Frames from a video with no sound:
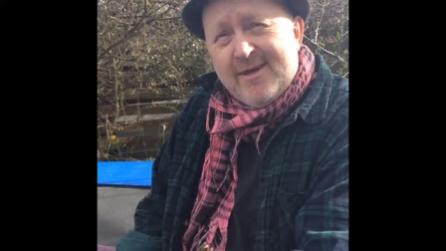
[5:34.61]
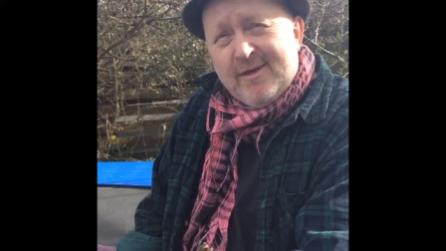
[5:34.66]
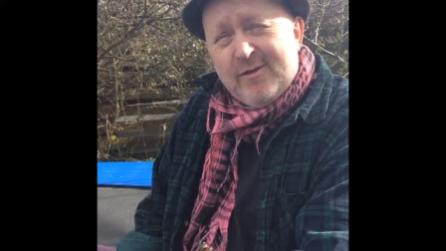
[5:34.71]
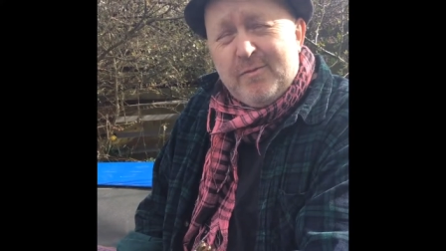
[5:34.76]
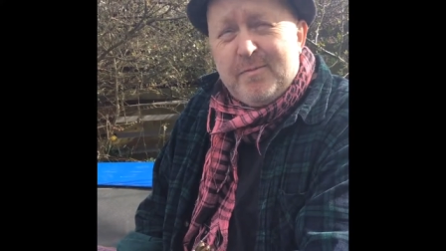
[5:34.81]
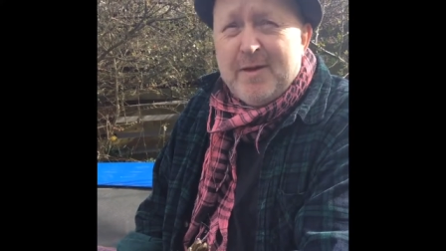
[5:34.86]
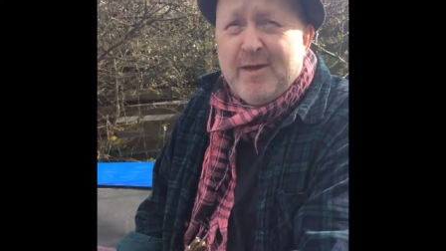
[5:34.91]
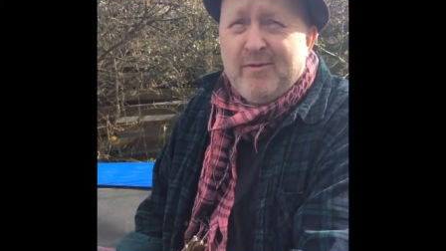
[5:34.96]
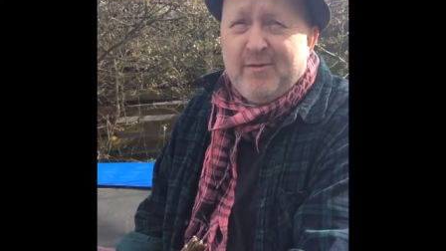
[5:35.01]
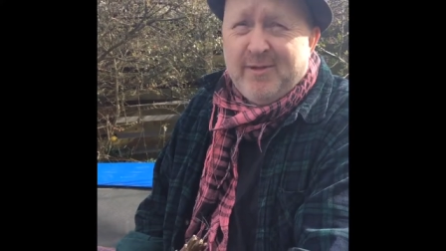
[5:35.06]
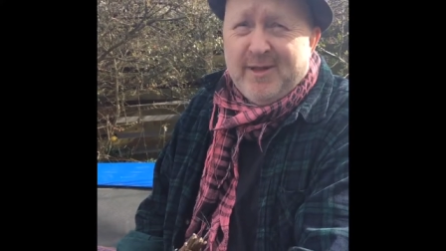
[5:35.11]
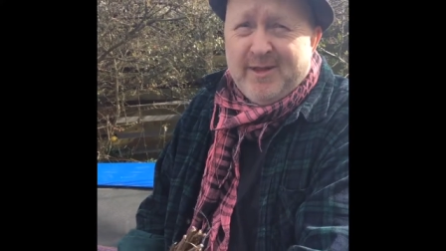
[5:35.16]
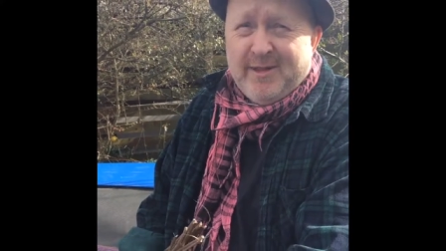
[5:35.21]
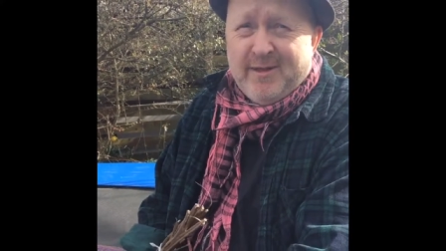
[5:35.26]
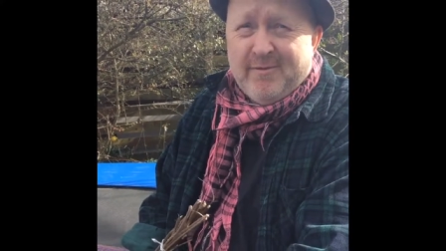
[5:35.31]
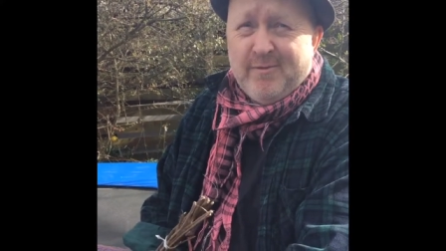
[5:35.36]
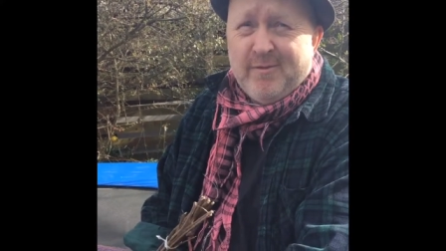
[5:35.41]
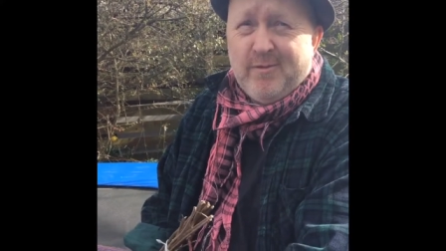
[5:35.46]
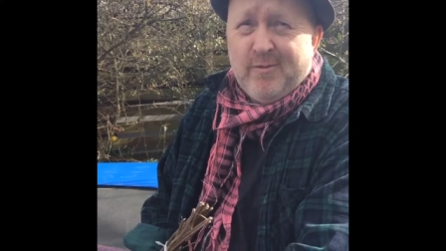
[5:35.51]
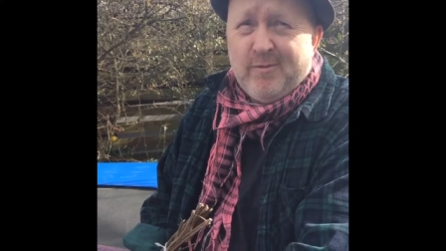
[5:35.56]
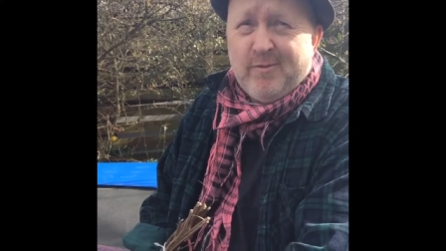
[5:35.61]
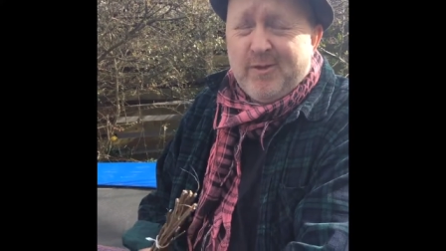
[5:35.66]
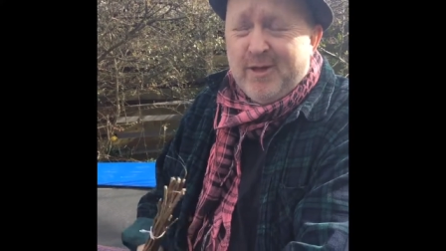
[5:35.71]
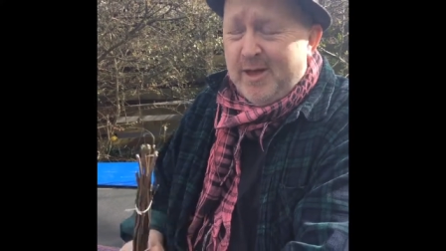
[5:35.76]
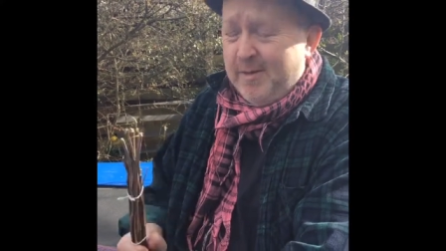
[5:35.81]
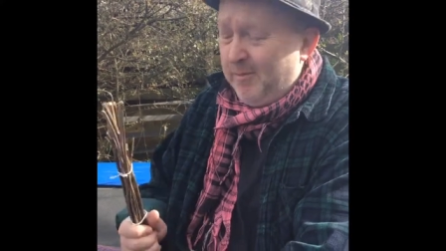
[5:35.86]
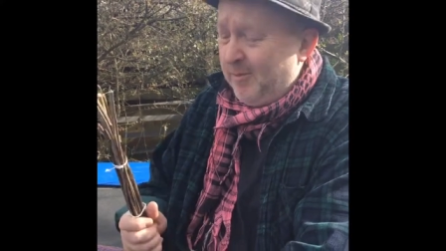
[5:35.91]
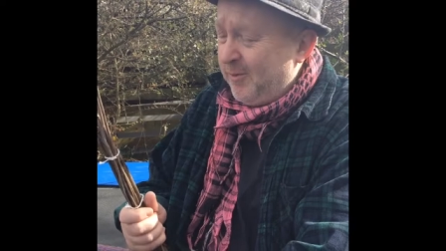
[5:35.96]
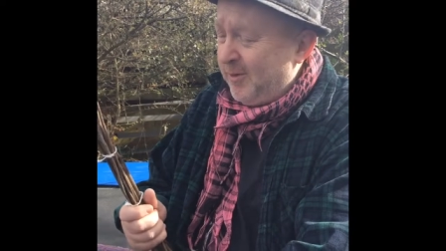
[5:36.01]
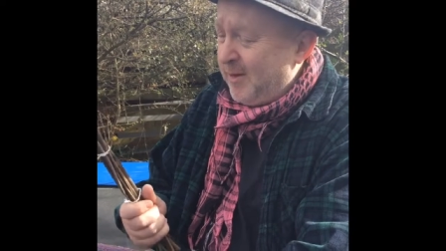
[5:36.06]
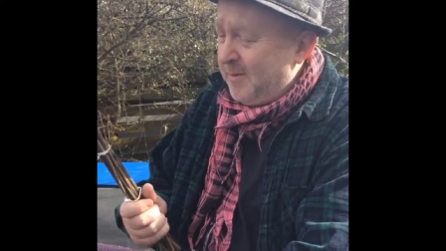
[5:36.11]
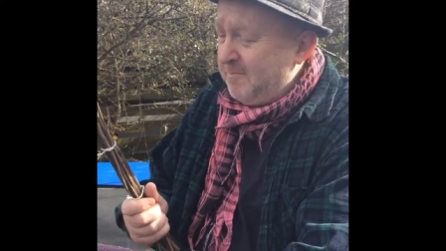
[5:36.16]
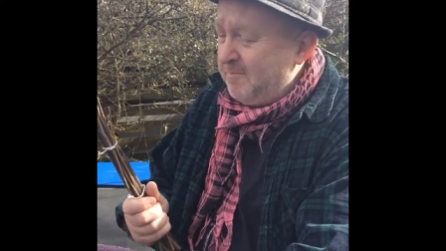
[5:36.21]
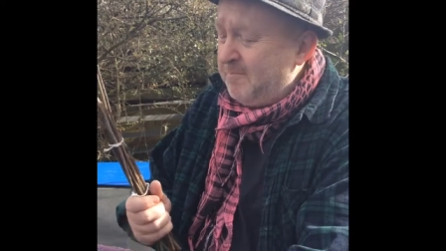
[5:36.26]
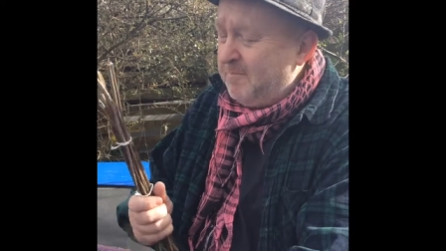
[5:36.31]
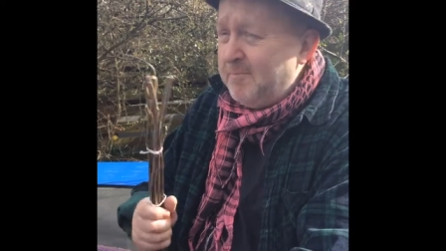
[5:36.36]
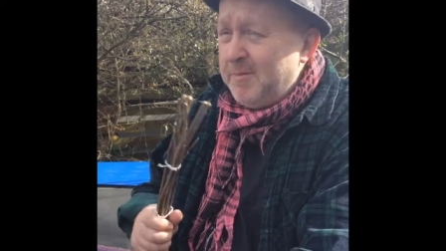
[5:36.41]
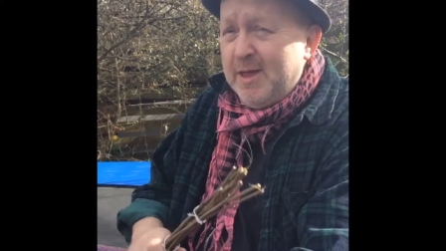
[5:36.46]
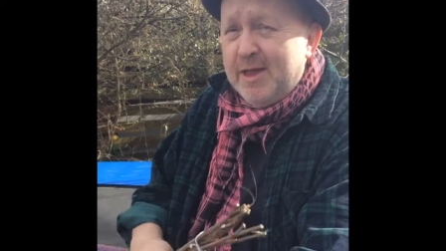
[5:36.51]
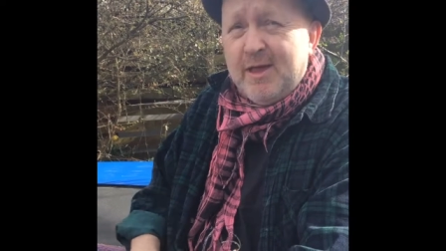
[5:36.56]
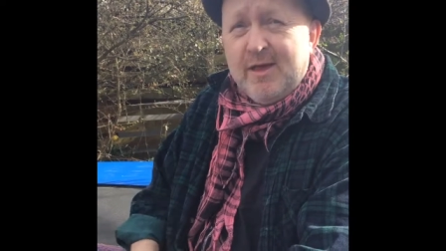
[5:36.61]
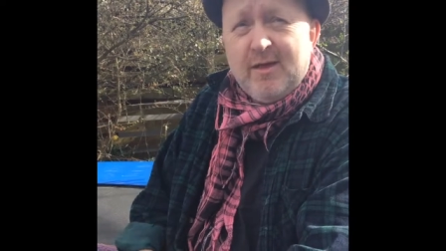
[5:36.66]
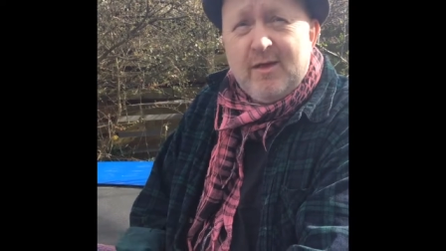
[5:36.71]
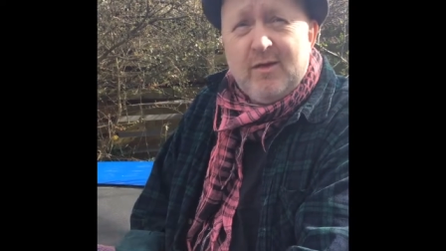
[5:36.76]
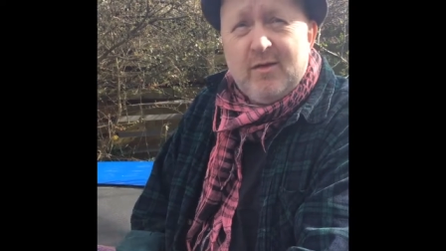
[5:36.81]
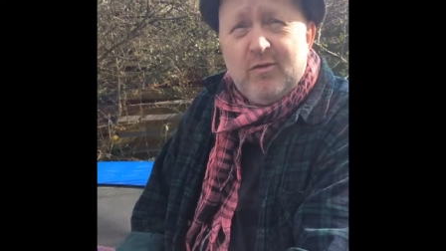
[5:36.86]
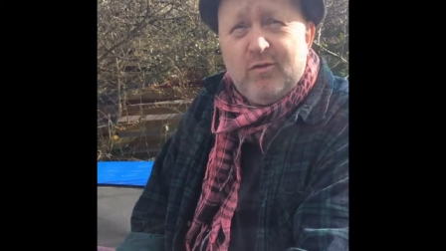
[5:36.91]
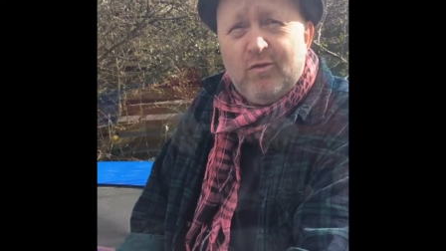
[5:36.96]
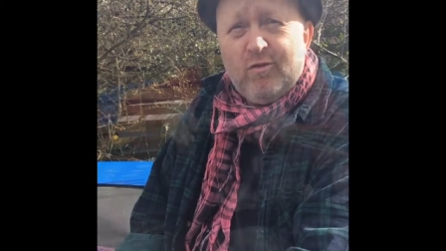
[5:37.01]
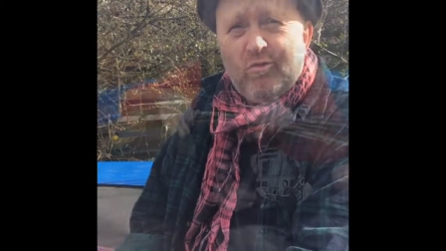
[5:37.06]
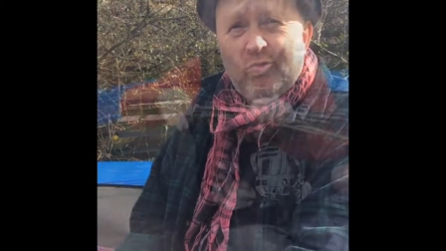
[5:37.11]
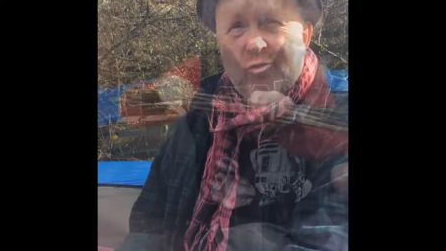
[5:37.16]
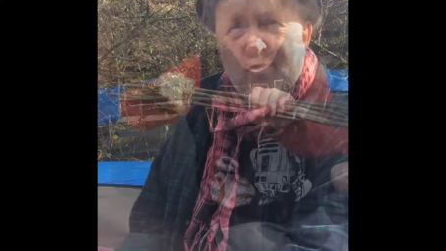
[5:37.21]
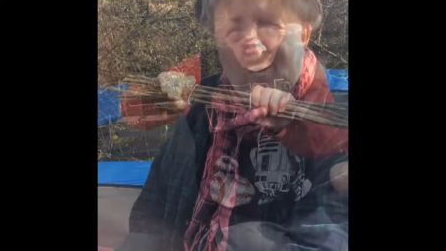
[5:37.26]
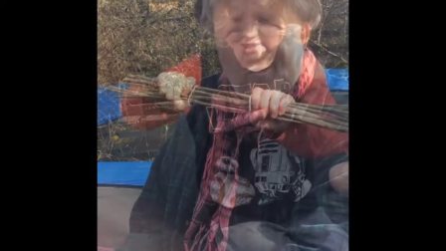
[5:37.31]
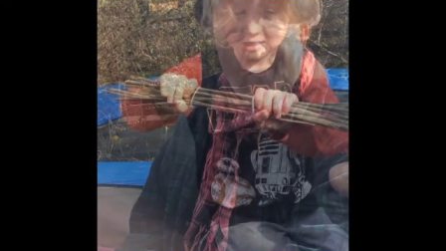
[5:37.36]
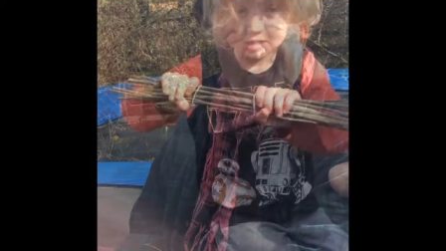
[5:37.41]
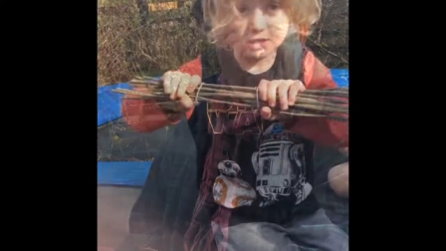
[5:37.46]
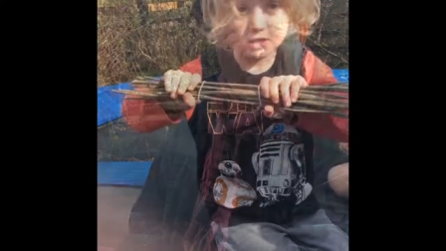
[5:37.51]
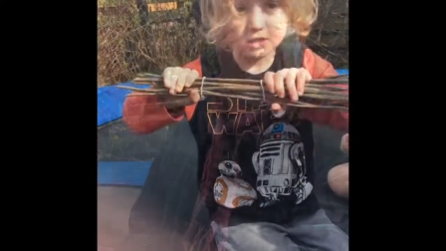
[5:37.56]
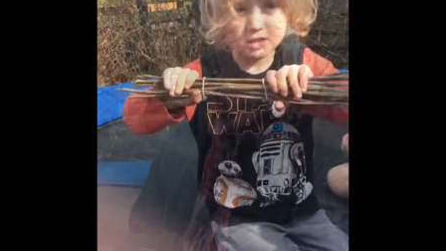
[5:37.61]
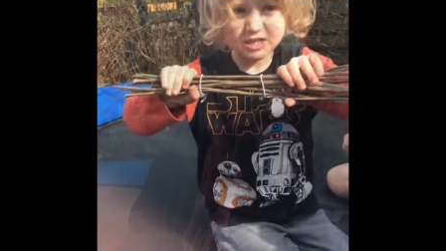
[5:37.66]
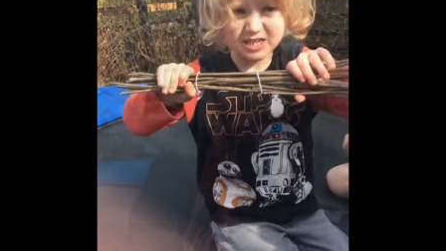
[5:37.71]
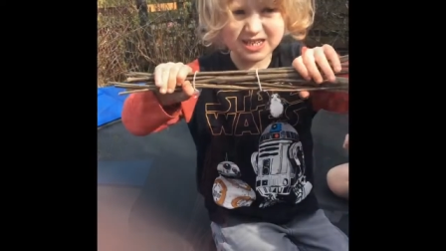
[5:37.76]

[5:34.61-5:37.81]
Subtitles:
especially at difficult times, can make you strong.